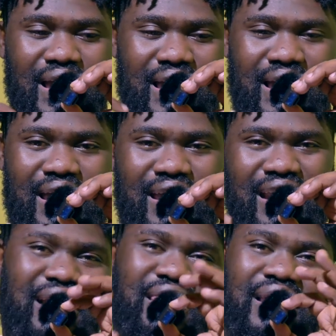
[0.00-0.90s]
And
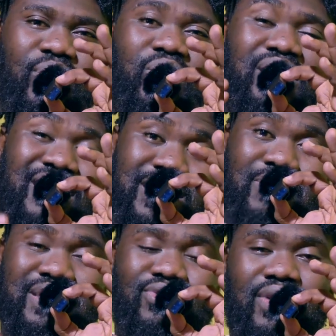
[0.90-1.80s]
I think with this
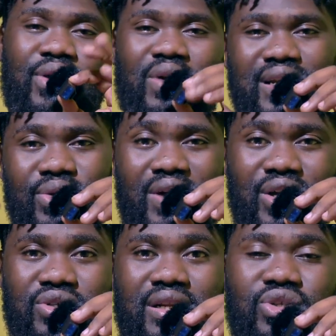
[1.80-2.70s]
particular one, they were
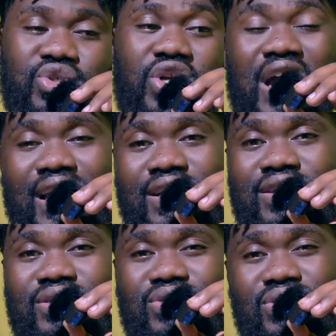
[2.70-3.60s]
actually
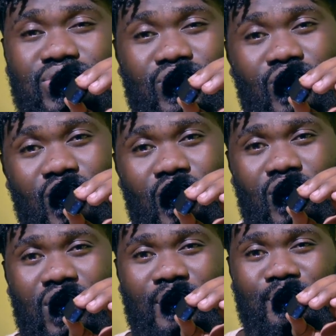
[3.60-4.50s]
trying to
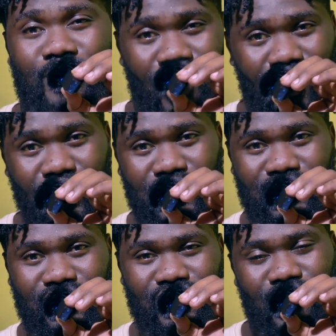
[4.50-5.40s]
go more
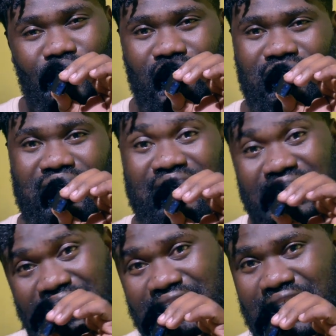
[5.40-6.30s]
towards the
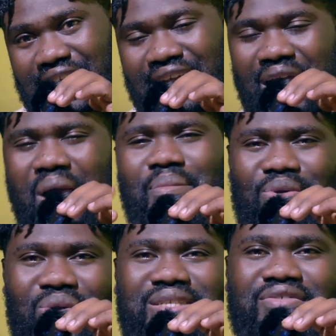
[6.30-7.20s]
DJI
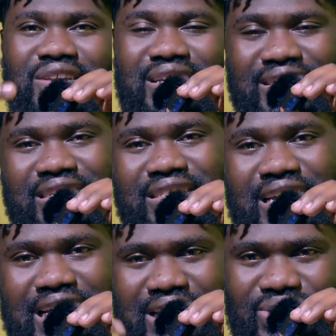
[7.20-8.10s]
because even the
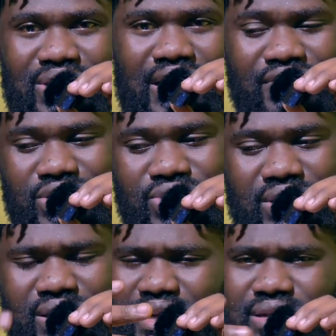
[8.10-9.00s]
DJI does not have a
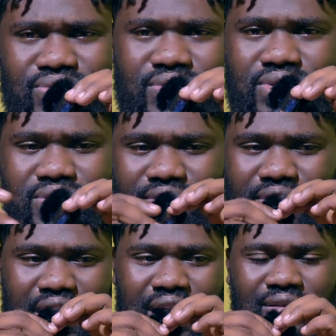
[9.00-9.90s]
screen as well. So,
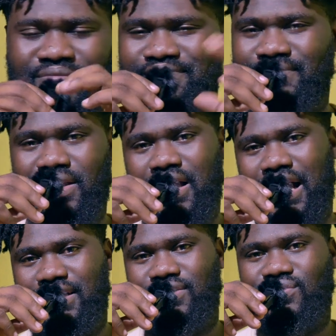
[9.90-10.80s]
yeah.
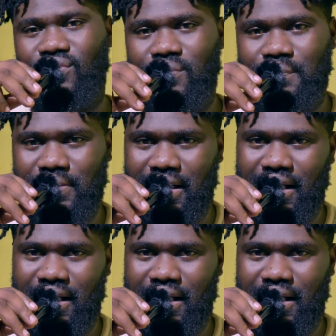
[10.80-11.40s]
I just hope